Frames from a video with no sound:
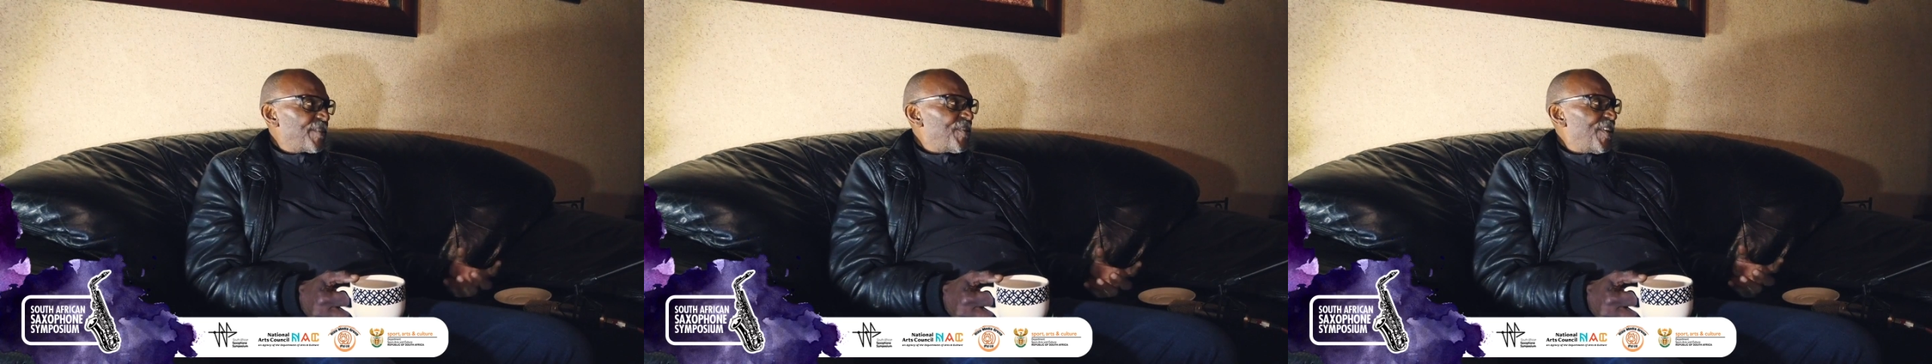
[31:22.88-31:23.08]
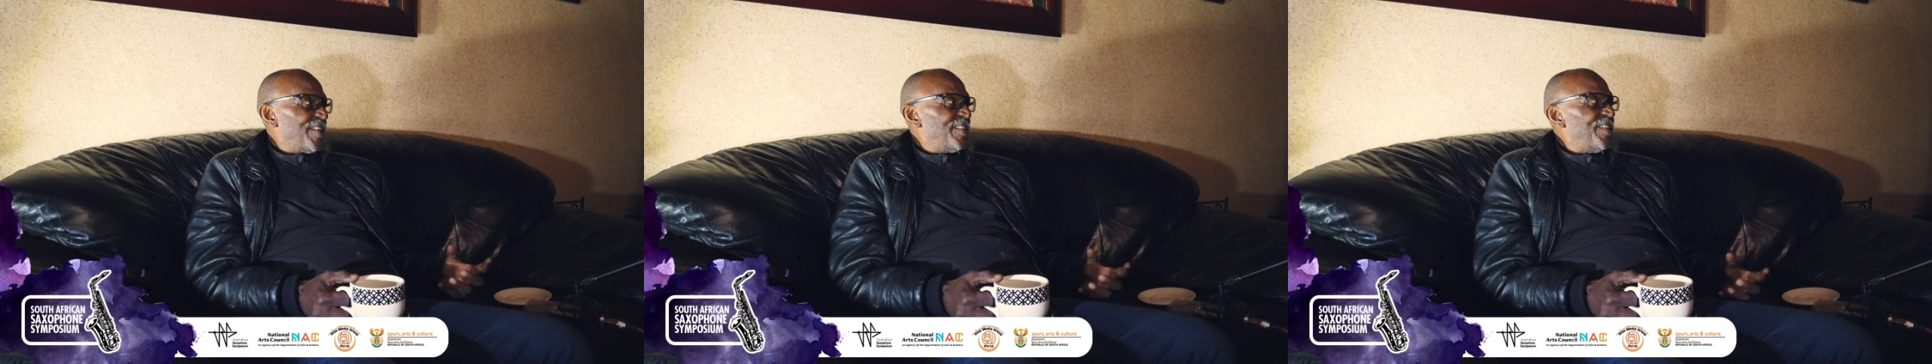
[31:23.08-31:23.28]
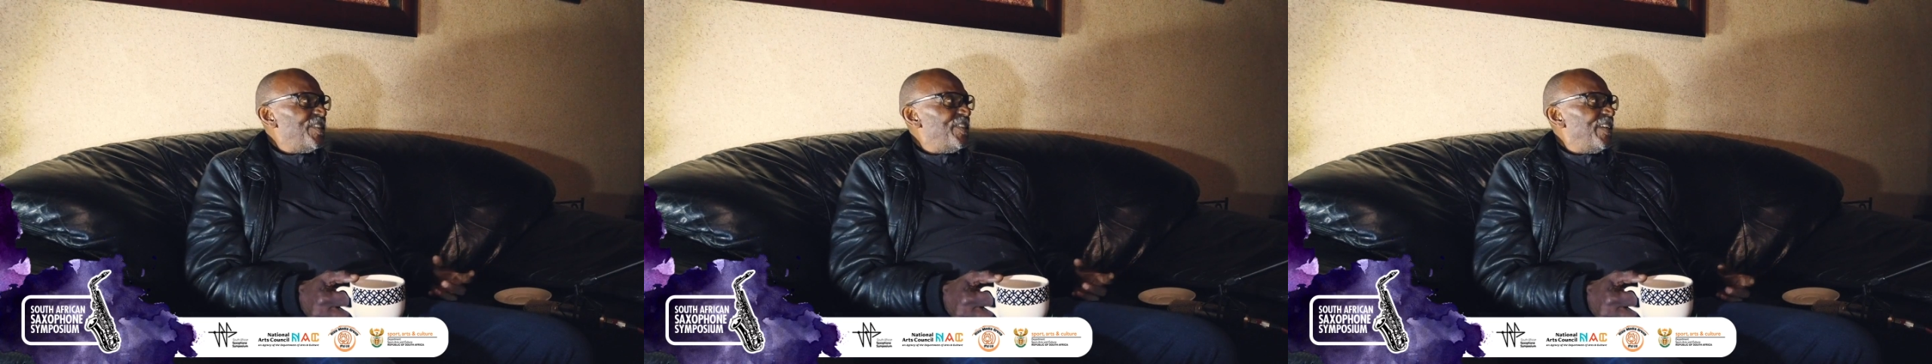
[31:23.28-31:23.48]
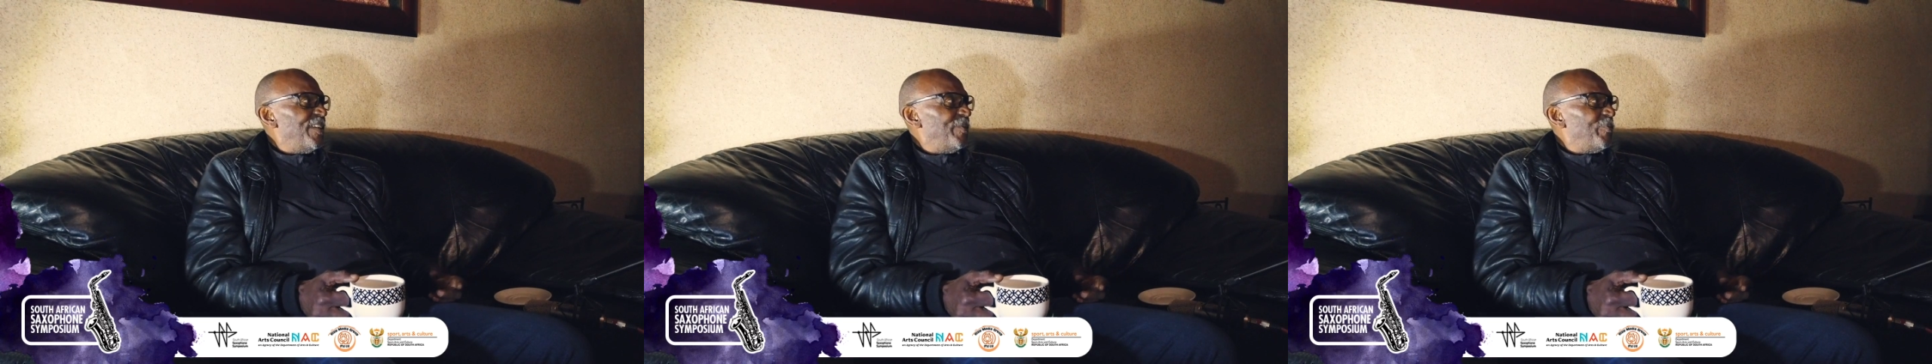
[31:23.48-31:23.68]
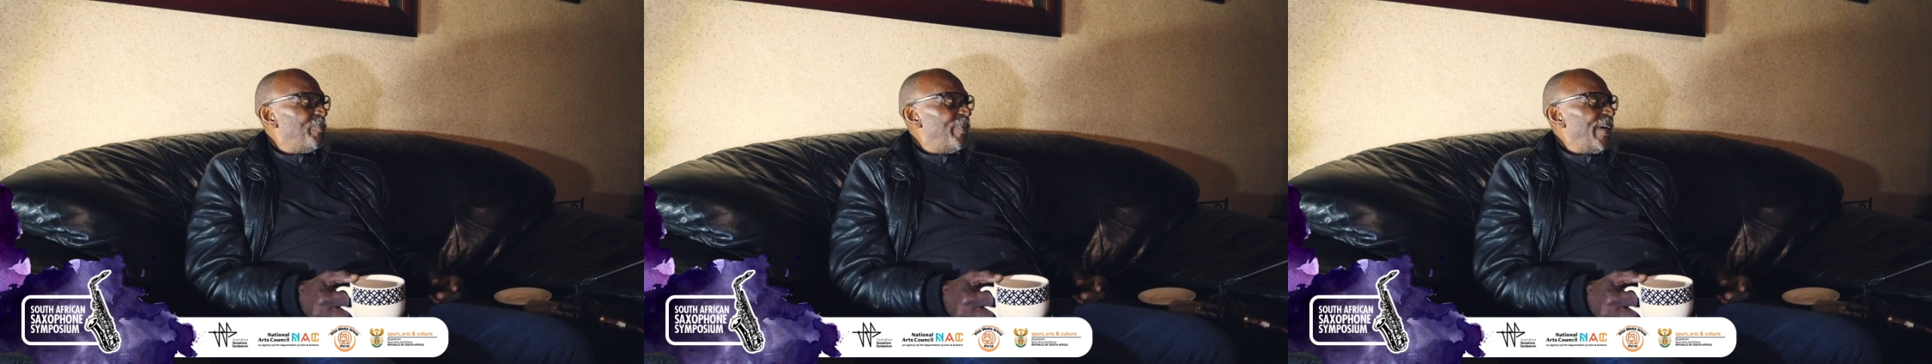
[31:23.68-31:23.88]

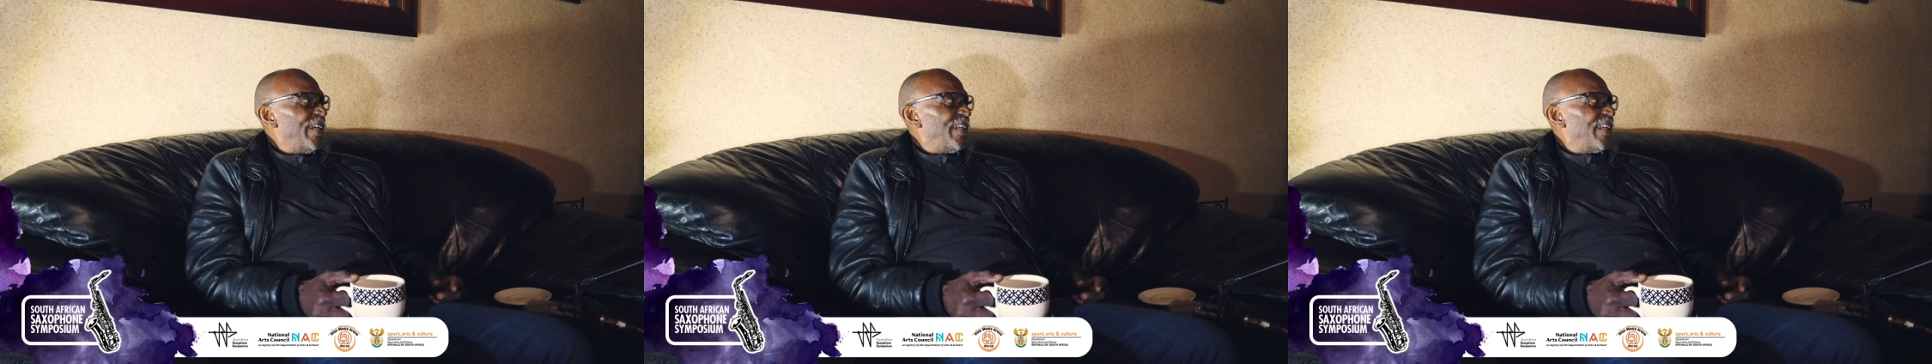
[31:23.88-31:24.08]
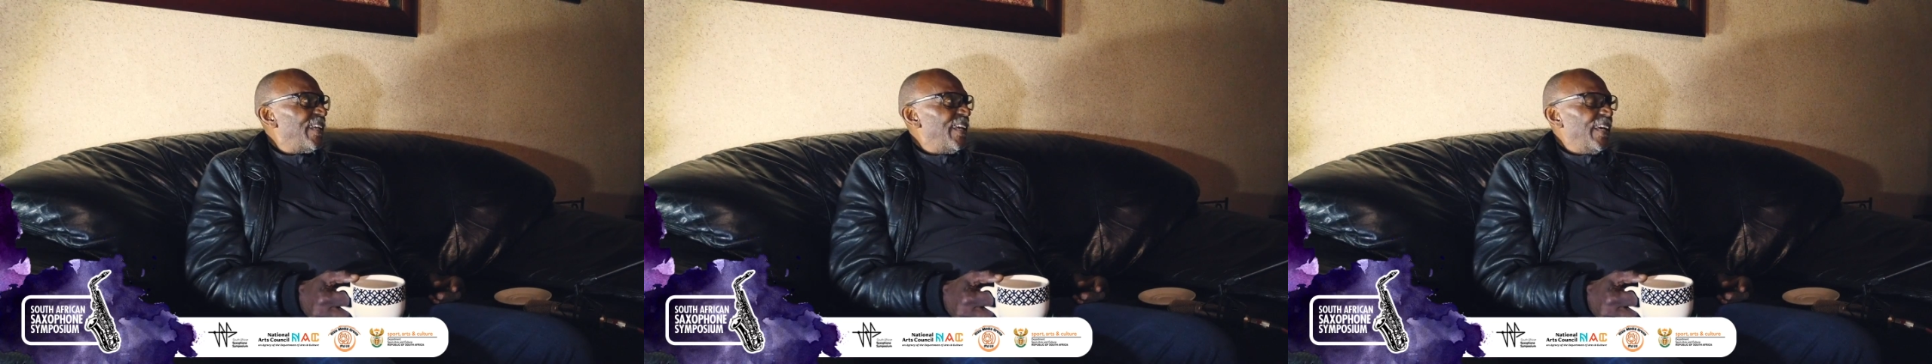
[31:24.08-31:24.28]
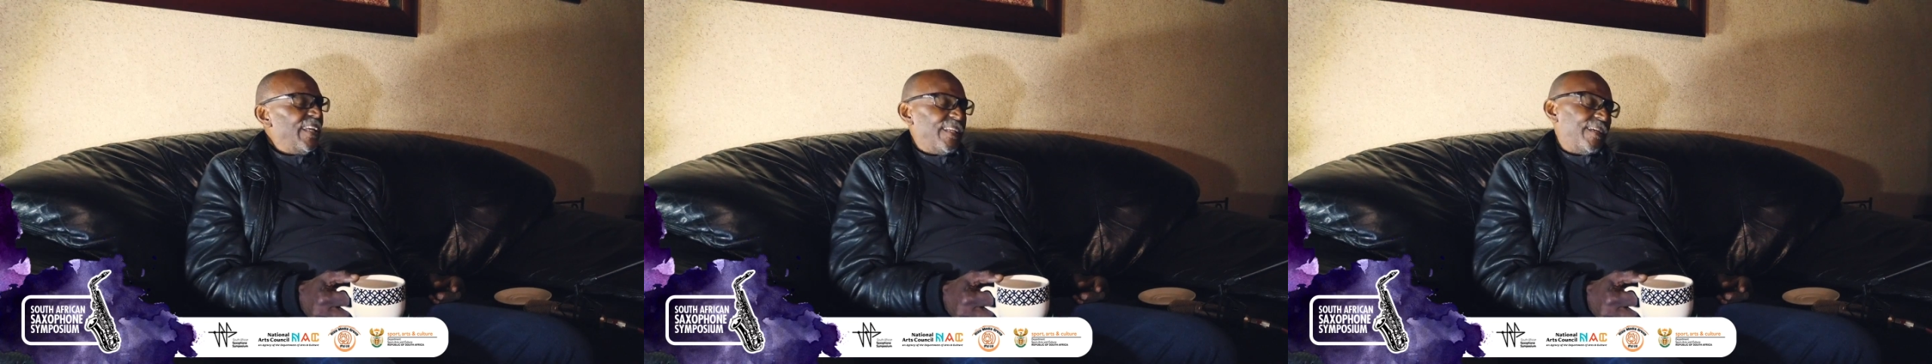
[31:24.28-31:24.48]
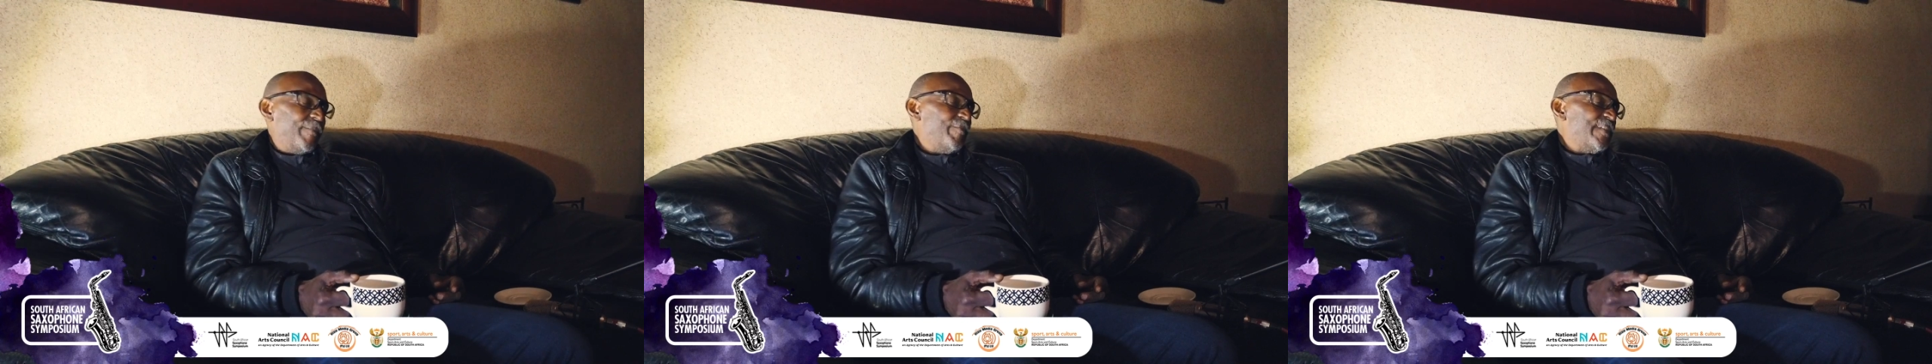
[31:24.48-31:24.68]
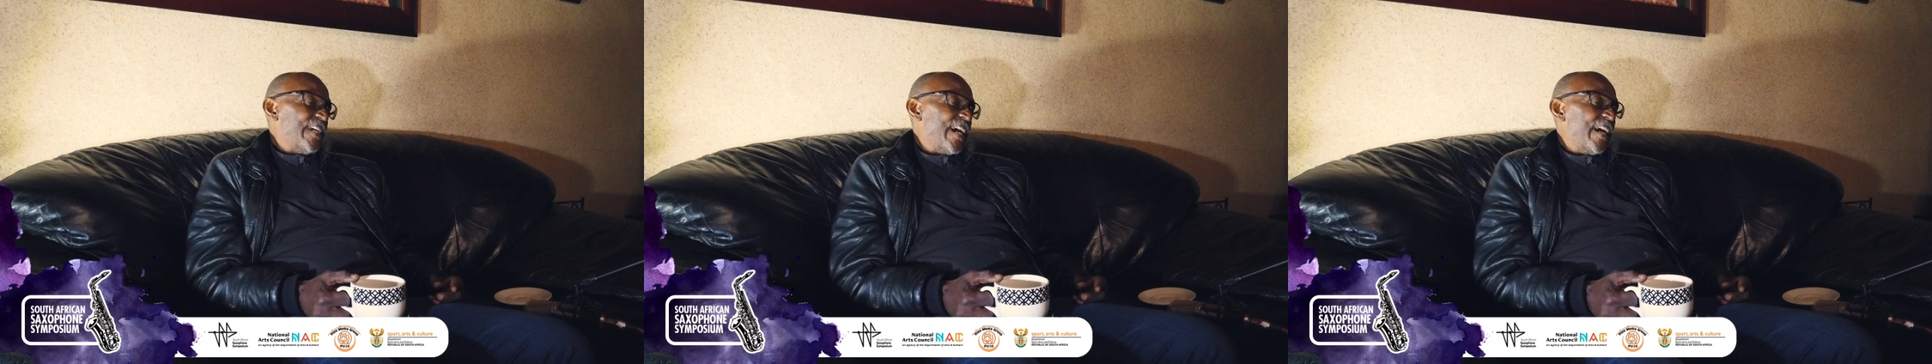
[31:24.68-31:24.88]
tradition, but at
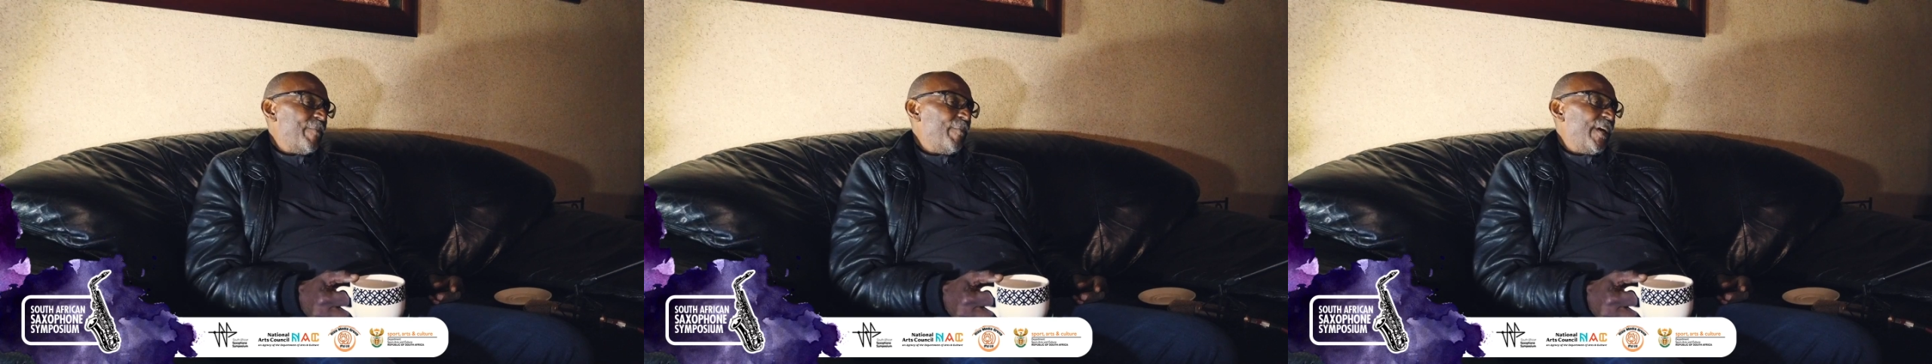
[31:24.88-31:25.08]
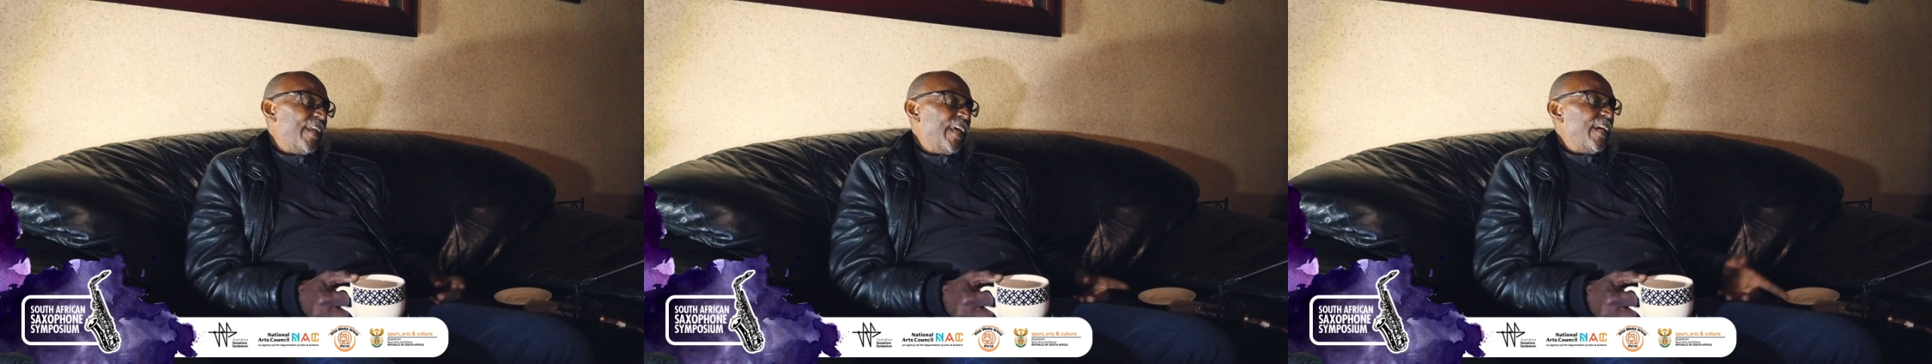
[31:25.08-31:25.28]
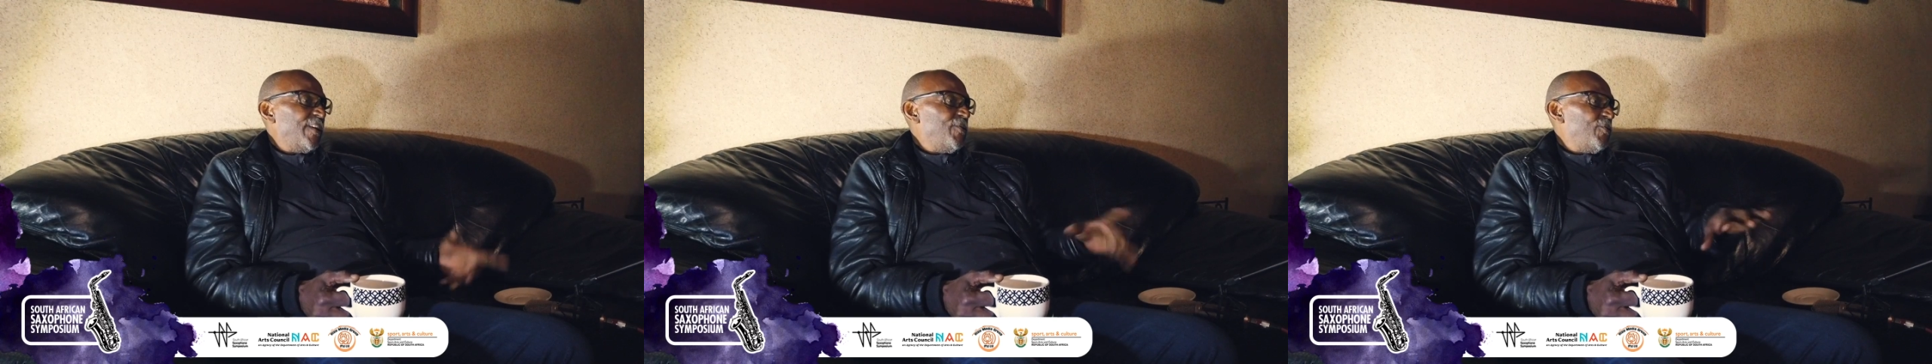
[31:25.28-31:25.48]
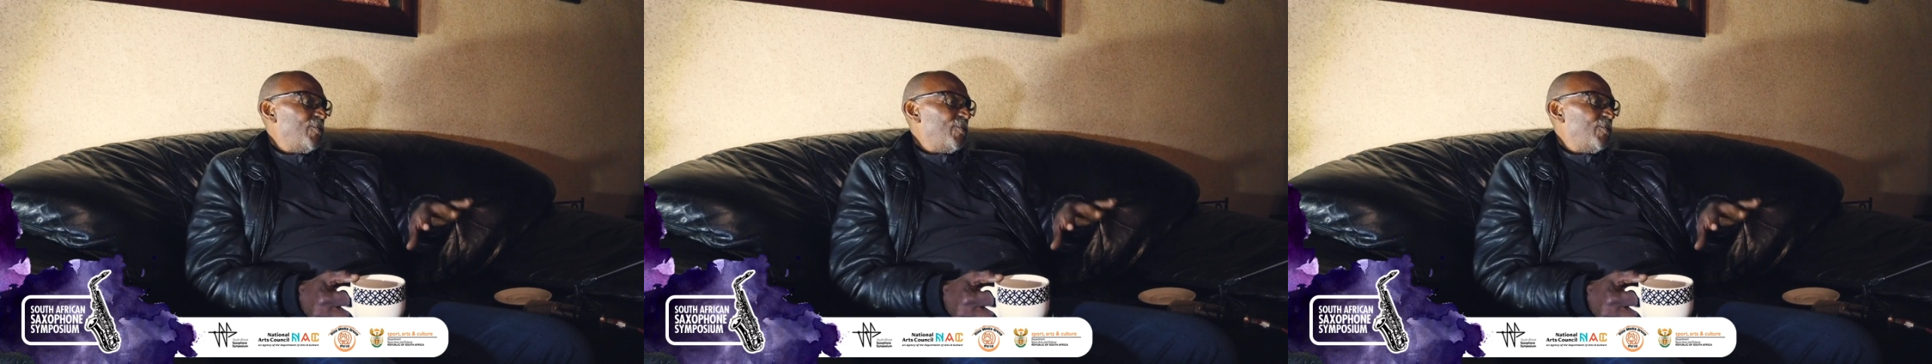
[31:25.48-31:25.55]
some time I like